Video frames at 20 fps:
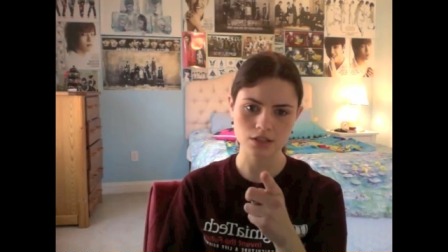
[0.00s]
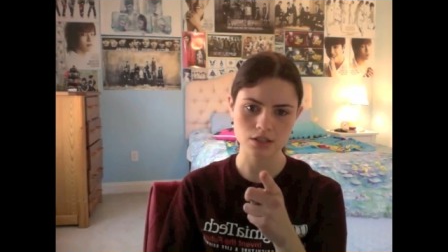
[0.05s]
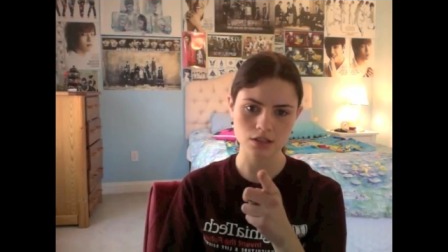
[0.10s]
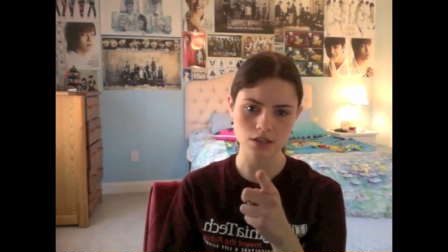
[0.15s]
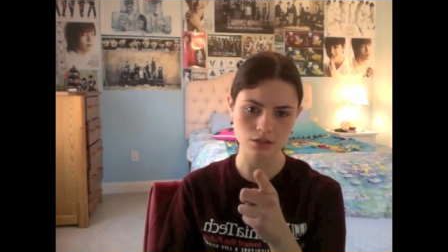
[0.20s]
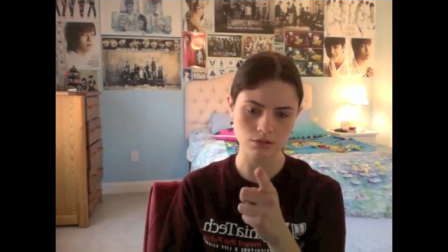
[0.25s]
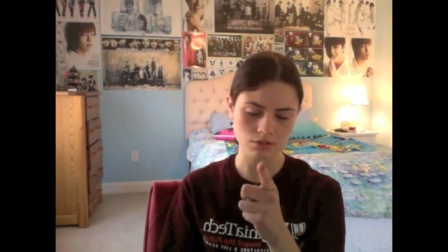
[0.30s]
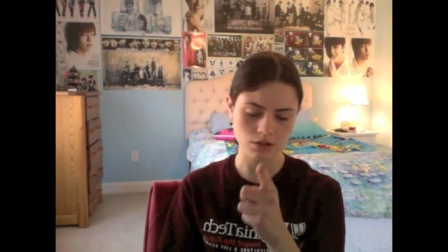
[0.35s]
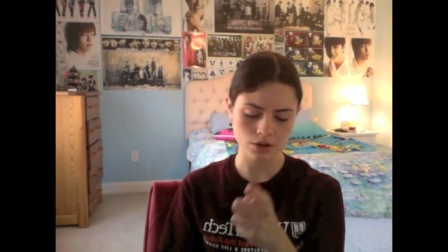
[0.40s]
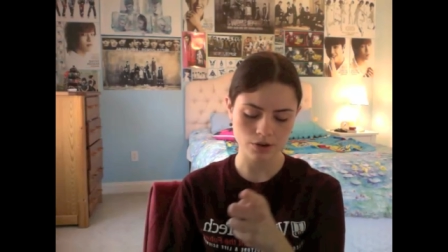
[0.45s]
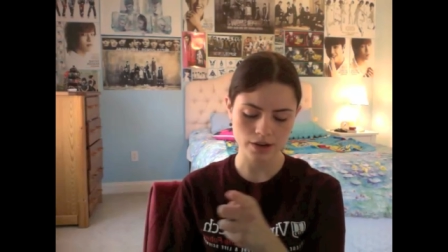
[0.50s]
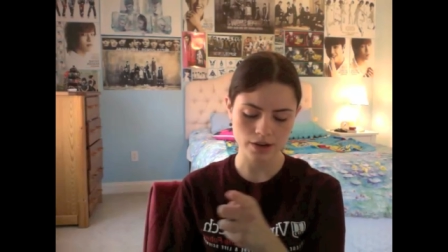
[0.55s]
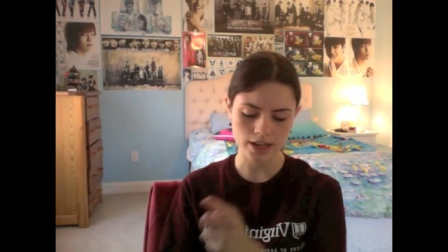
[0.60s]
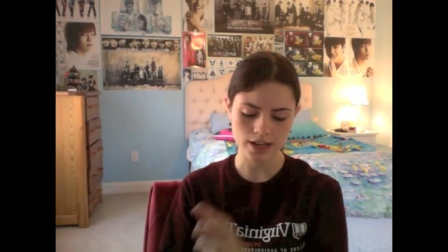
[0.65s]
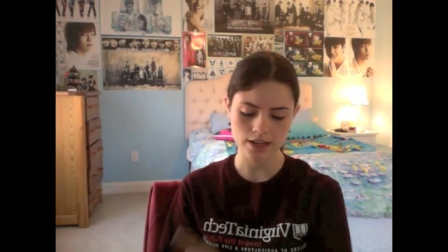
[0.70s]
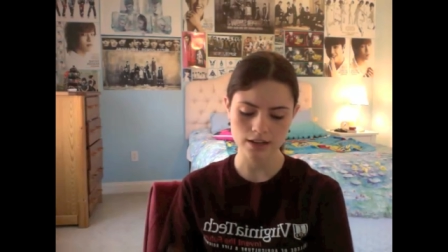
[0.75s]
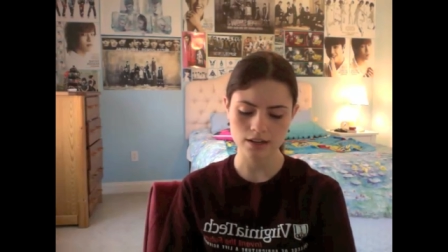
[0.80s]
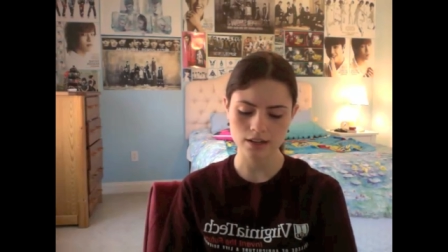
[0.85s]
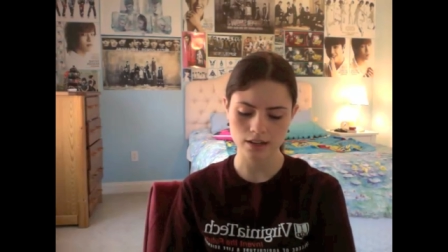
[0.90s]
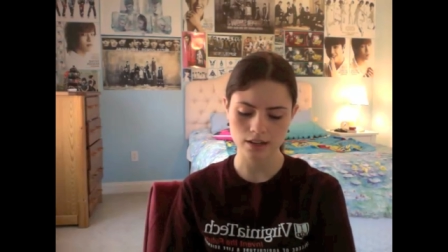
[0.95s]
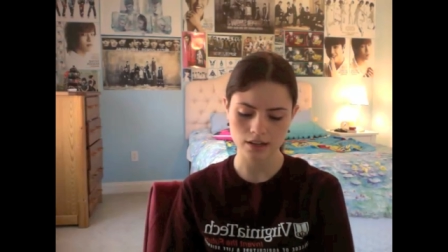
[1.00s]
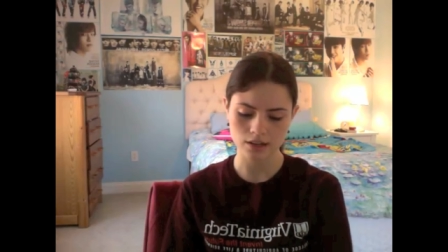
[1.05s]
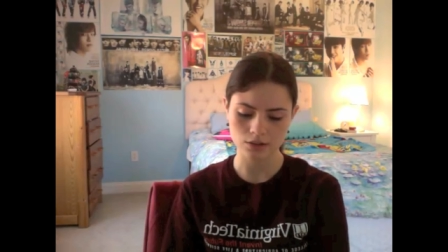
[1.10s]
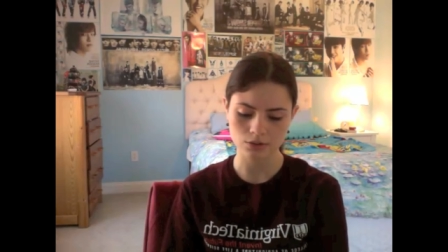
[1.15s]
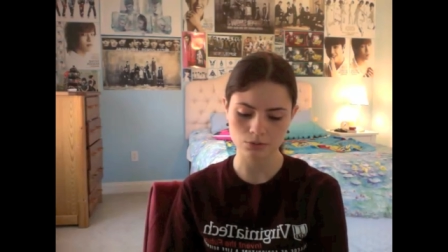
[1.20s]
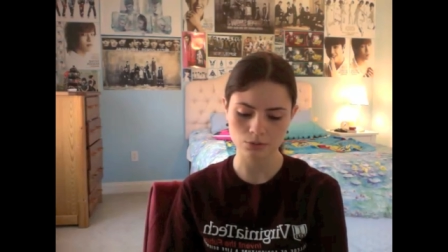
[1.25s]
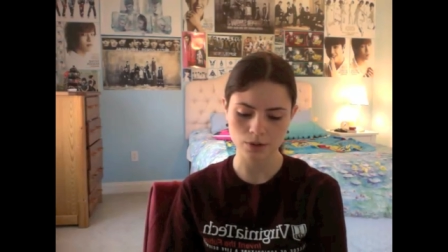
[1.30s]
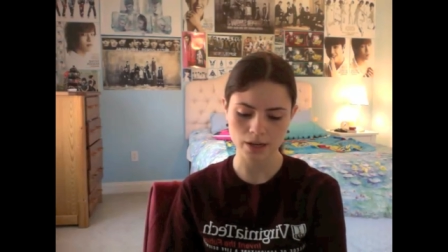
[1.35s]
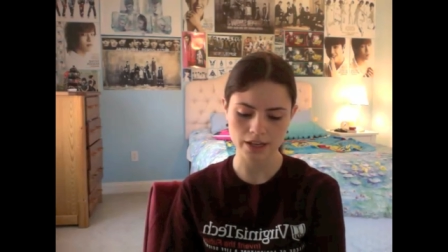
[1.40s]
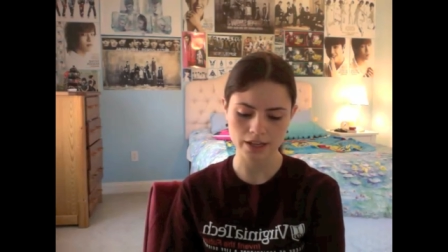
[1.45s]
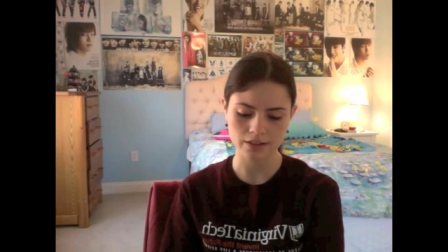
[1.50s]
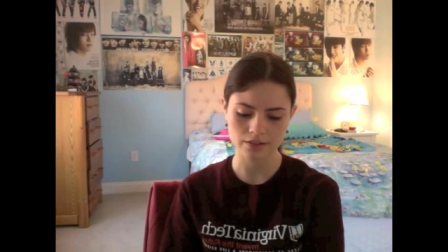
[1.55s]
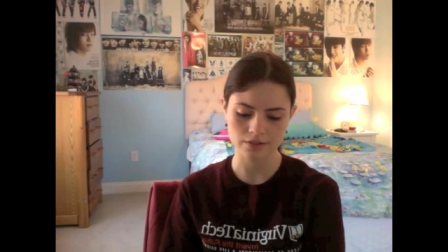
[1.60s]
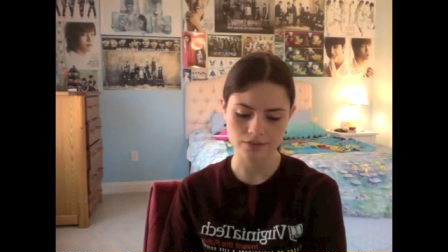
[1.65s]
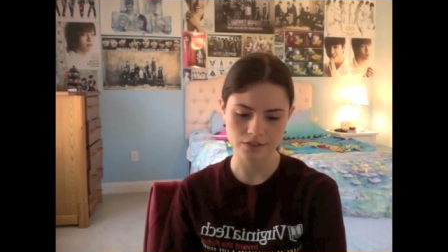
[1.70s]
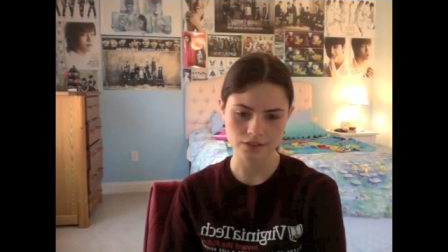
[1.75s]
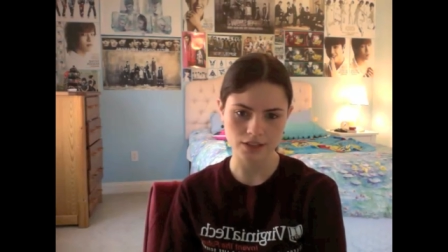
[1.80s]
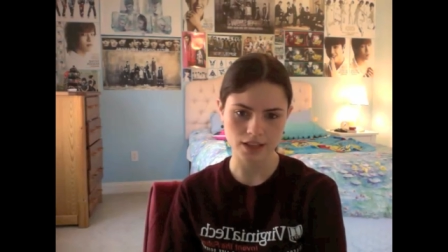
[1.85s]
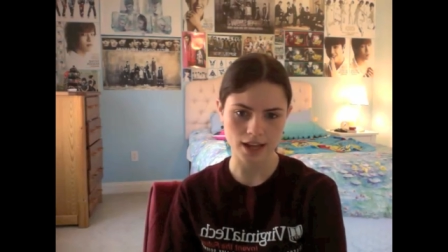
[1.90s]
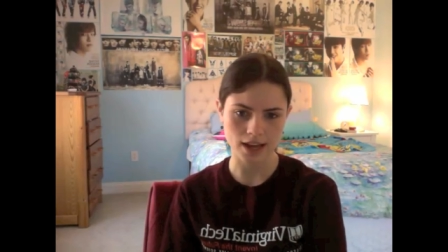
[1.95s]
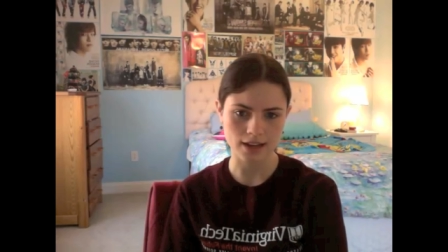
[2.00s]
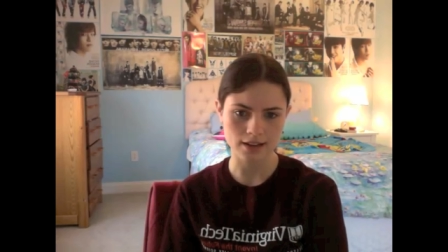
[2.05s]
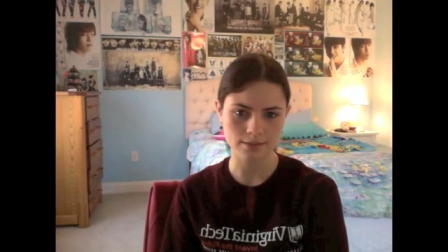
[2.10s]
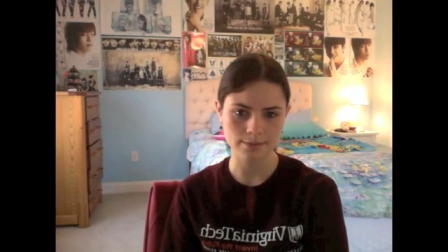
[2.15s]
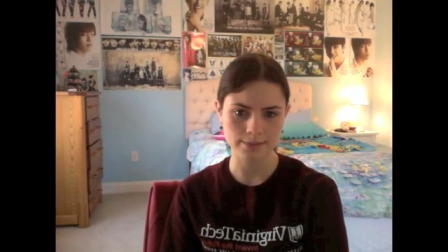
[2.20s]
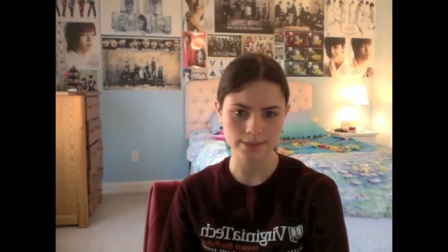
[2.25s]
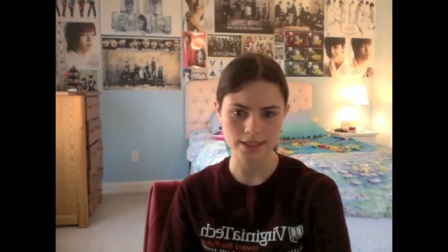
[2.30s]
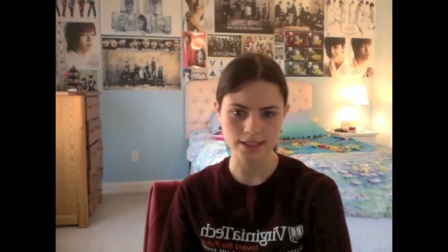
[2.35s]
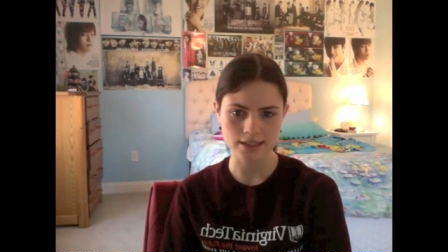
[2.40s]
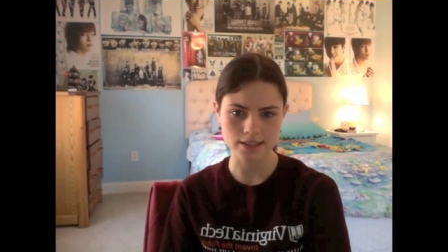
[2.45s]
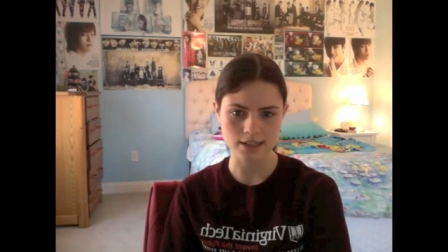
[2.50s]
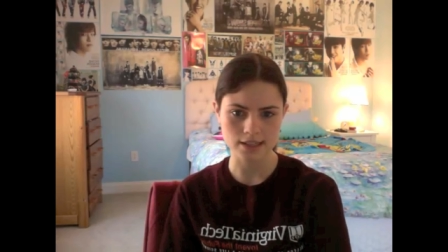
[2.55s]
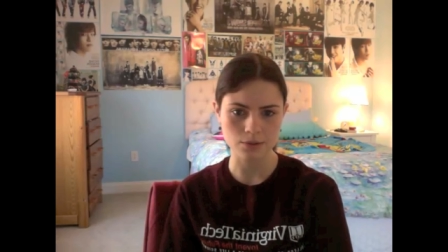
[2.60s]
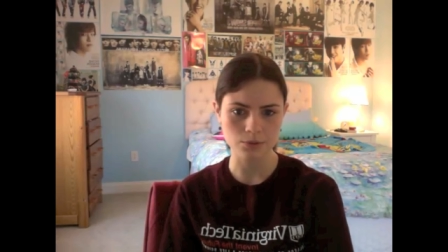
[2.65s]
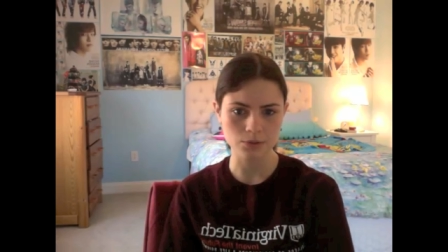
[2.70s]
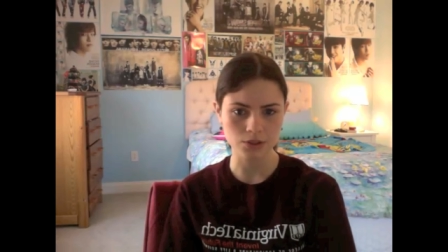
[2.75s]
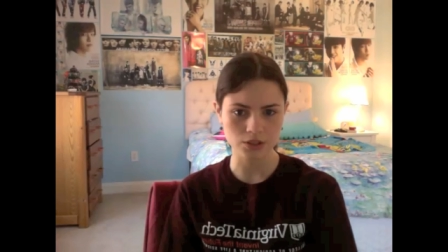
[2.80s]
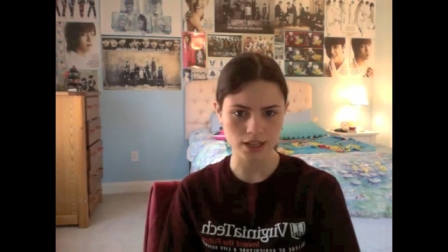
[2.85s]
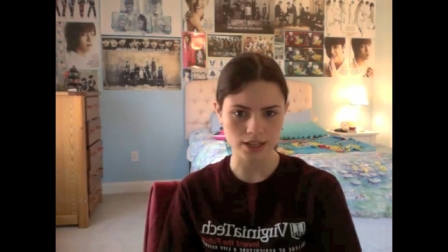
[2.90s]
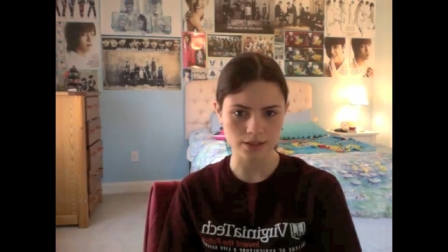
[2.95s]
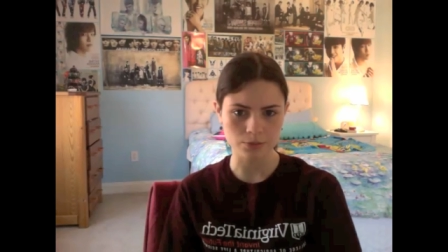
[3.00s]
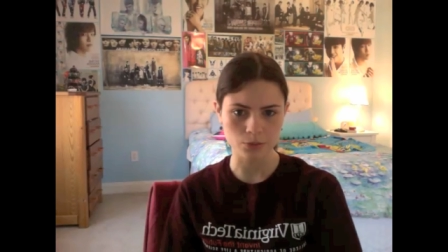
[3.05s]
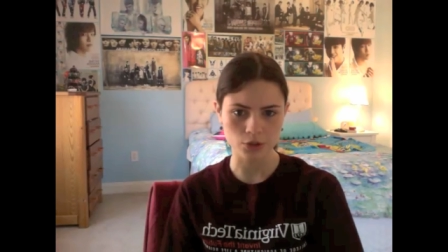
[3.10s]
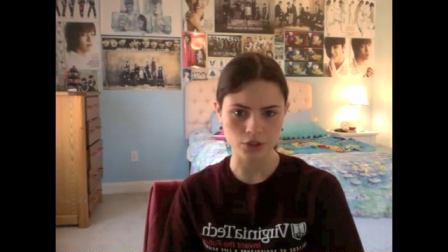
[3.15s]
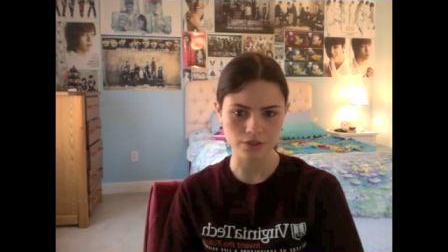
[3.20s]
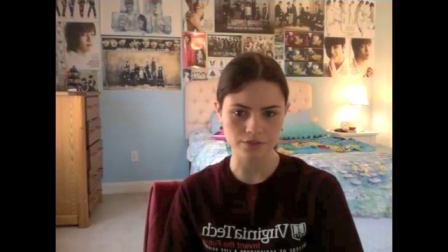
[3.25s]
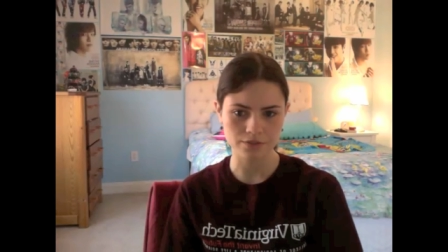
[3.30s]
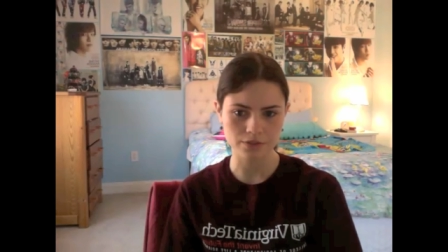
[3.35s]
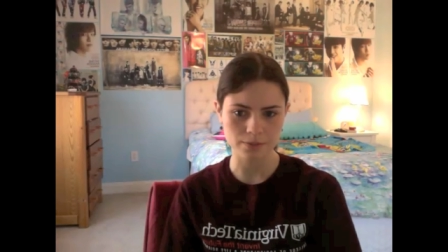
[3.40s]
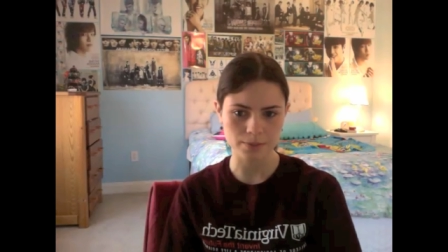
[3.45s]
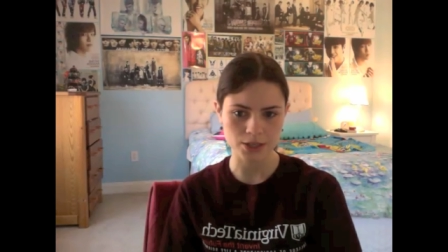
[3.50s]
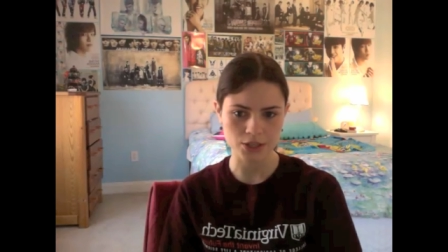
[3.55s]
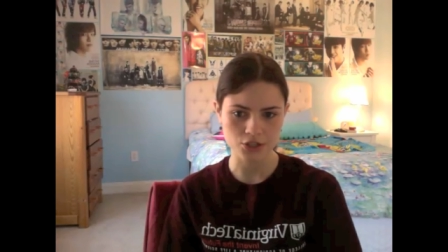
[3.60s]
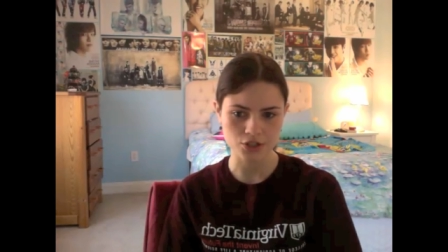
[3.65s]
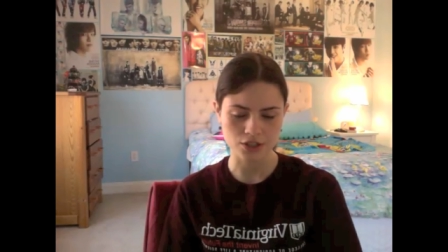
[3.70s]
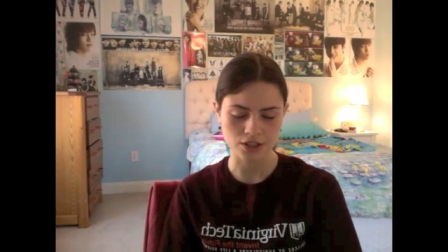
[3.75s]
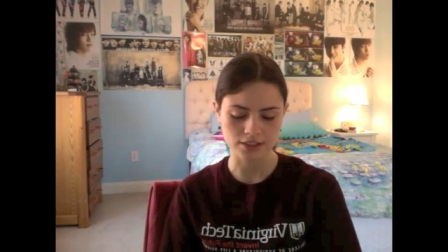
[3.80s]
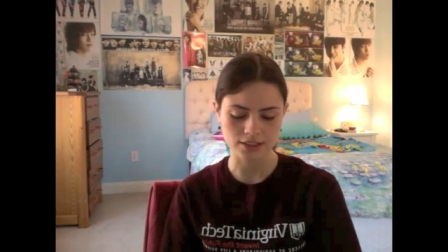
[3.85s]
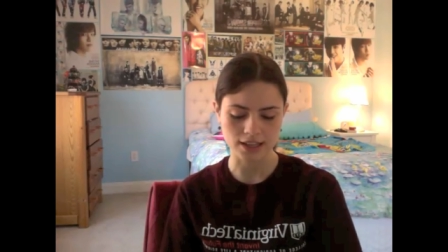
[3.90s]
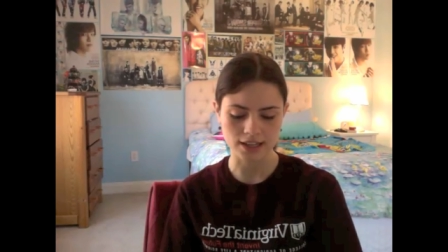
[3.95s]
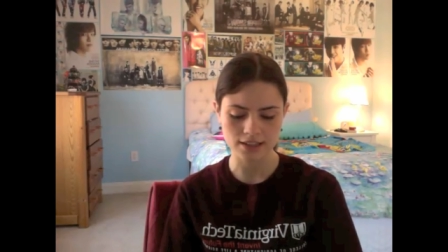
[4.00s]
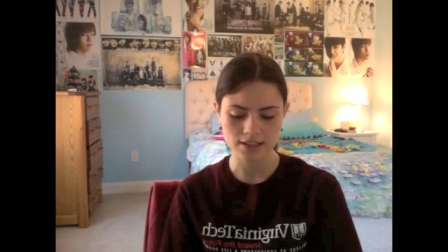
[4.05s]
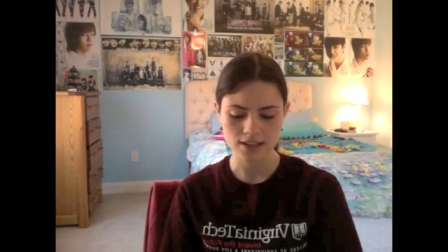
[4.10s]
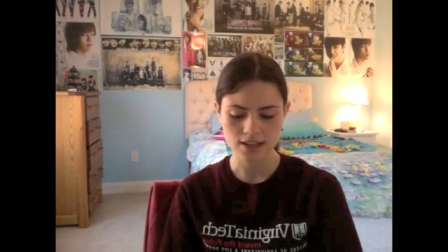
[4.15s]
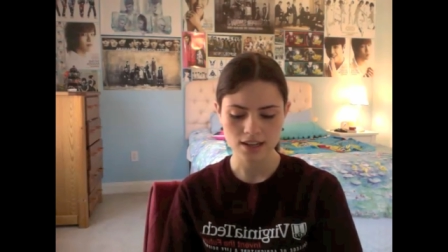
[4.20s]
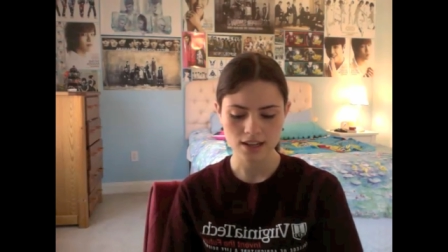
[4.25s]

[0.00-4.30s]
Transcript: so go ahead and wait for that because I will get more information on that,